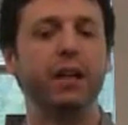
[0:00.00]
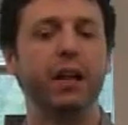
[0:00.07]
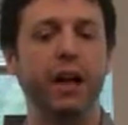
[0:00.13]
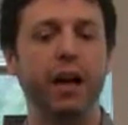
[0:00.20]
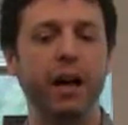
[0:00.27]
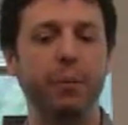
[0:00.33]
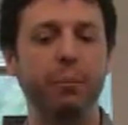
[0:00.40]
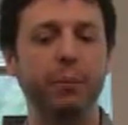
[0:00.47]

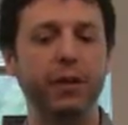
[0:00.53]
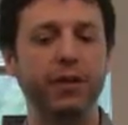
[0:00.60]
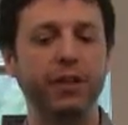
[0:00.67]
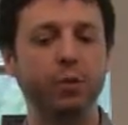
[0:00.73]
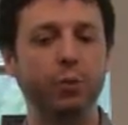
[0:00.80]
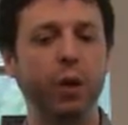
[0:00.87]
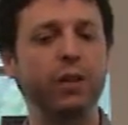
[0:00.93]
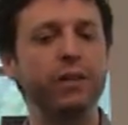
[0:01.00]
But
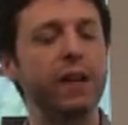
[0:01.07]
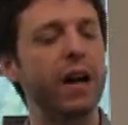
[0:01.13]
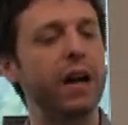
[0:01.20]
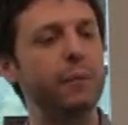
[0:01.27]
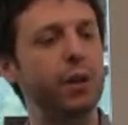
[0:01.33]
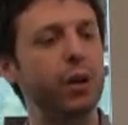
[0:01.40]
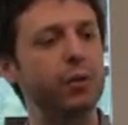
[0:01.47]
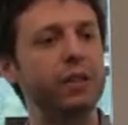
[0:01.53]
this
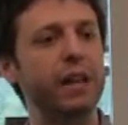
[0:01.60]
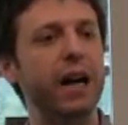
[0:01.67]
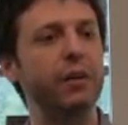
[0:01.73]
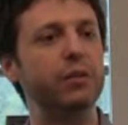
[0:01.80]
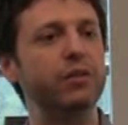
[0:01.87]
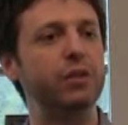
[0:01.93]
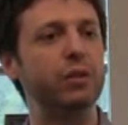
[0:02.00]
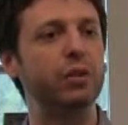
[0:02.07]
runtime knows how
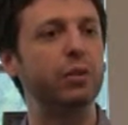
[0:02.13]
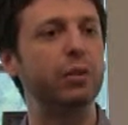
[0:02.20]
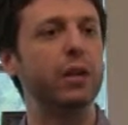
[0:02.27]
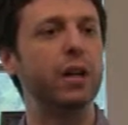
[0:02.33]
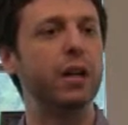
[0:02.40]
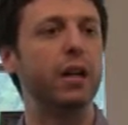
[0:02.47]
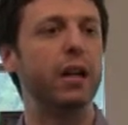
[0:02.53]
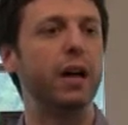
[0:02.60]
to
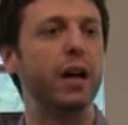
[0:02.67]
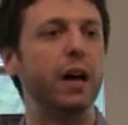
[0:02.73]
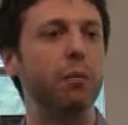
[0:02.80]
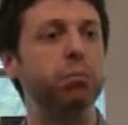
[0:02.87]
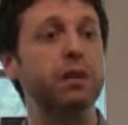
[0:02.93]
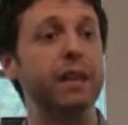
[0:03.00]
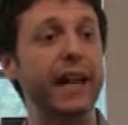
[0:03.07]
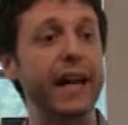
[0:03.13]

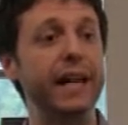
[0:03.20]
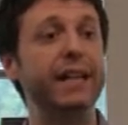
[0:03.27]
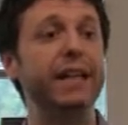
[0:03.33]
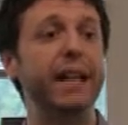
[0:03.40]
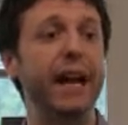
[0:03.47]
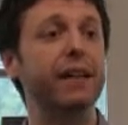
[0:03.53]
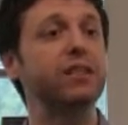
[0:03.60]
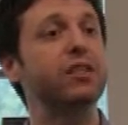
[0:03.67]
plan
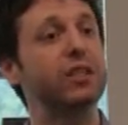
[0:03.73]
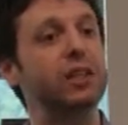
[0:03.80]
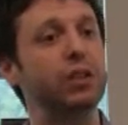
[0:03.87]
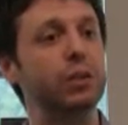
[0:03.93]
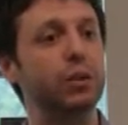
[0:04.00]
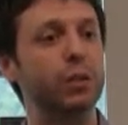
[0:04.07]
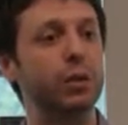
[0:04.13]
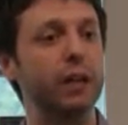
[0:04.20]
and
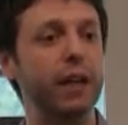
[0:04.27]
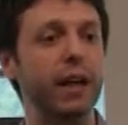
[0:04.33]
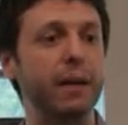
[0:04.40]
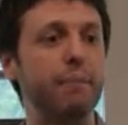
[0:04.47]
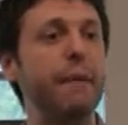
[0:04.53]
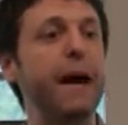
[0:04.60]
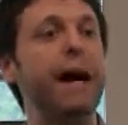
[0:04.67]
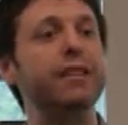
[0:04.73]
execute a
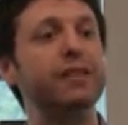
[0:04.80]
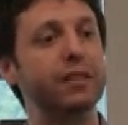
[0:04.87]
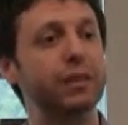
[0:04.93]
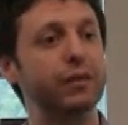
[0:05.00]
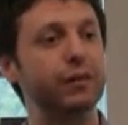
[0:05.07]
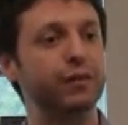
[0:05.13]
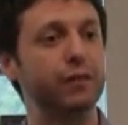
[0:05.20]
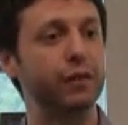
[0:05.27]

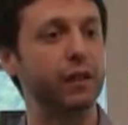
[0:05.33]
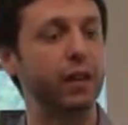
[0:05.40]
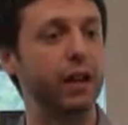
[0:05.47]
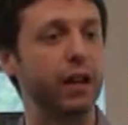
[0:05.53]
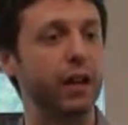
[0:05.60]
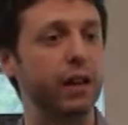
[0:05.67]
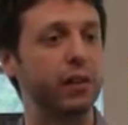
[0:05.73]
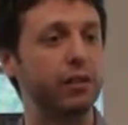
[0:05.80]
massive
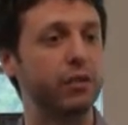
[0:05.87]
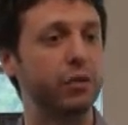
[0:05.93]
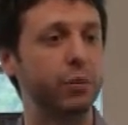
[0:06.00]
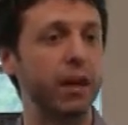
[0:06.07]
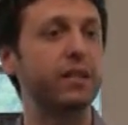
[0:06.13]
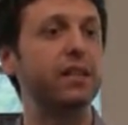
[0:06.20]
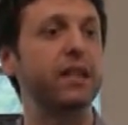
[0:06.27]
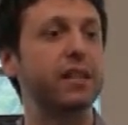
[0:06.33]

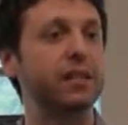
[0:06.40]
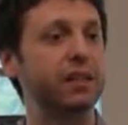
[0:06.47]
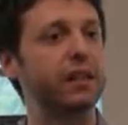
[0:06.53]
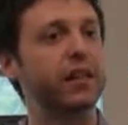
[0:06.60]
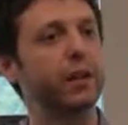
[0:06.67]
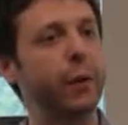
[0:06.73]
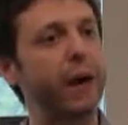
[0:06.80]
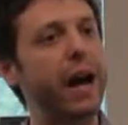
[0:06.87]
directed
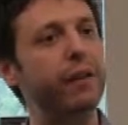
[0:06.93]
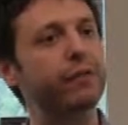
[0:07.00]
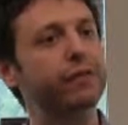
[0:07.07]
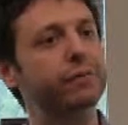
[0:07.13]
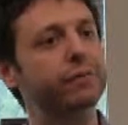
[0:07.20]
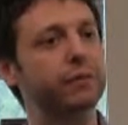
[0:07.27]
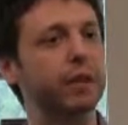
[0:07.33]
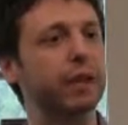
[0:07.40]
acyclic graph
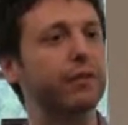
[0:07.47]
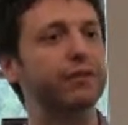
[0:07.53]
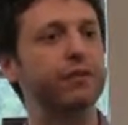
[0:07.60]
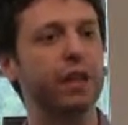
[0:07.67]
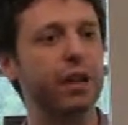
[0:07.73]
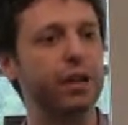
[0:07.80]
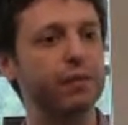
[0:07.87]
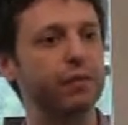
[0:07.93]

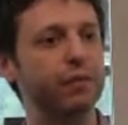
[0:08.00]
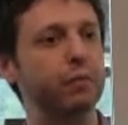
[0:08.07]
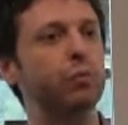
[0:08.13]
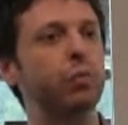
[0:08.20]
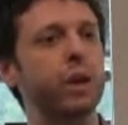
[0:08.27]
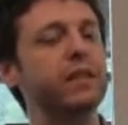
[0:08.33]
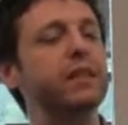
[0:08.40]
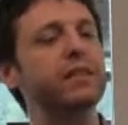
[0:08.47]
of
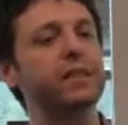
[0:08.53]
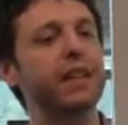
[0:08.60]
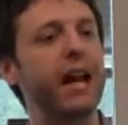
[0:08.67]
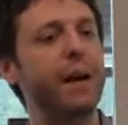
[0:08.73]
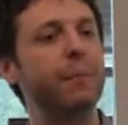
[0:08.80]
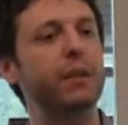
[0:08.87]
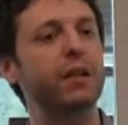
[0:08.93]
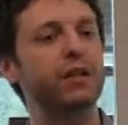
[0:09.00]
what needs to
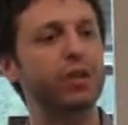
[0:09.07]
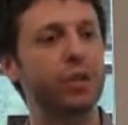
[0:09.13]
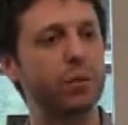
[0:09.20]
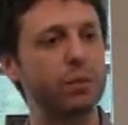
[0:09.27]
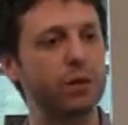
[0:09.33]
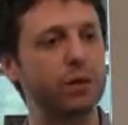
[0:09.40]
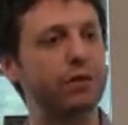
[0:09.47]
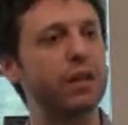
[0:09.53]
happen in
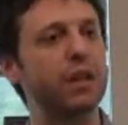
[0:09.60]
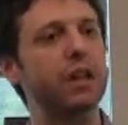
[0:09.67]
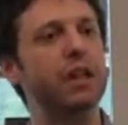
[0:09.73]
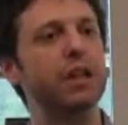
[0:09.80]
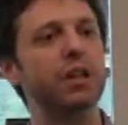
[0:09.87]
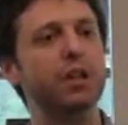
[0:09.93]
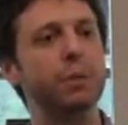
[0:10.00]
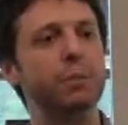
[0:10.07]
terms of
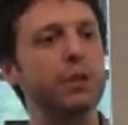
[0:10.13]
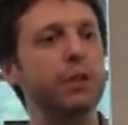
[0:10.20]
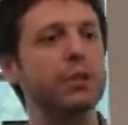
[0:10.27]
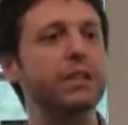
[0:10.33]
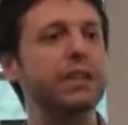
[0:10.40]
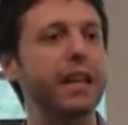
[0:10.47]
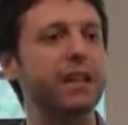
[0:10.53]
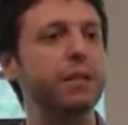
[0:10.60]
compute
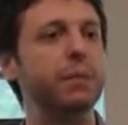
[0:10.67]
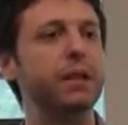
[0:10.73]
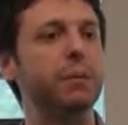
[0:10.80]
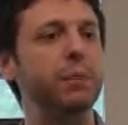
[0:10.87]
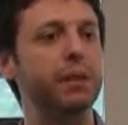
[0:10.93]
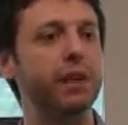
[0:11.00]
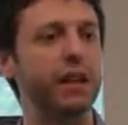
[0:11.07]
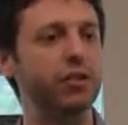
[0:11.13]
and data
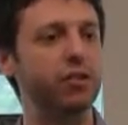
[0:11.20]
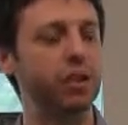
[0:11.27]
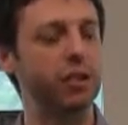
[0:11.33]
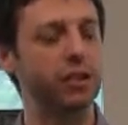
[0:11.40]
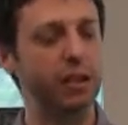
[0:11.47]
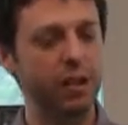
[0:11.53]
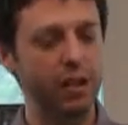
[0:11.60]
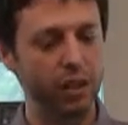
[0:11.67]

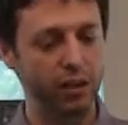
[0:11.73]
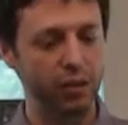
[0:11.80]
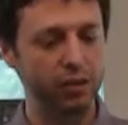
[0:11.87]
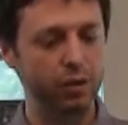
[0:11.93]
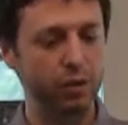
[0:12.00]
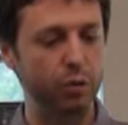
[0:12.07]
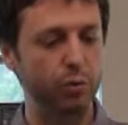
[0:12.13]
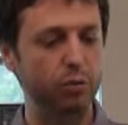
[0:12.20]
manipulation
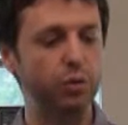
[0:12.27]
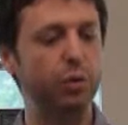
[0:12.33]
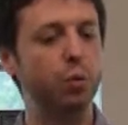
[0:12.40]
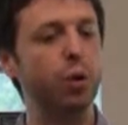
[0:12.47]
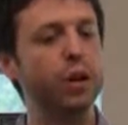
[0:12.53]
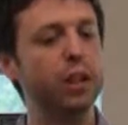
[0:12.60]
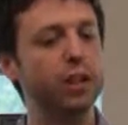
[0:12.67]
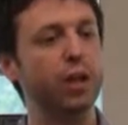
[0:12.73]
to
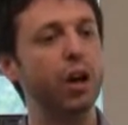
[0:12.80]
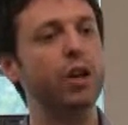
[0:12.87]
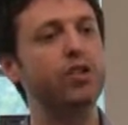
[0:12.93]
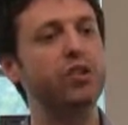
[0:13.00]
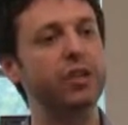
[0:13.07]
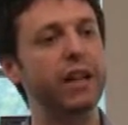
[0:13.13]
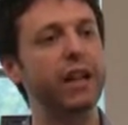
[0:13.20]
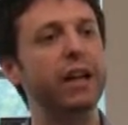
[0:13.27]
work at
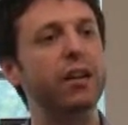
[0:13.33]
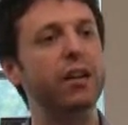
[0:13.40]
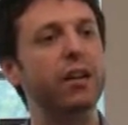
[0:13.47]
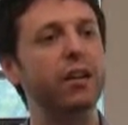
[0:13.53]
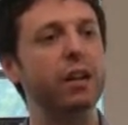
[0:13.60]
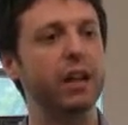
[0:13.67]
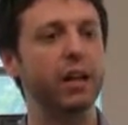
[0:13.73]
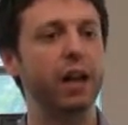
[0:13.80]
large scale,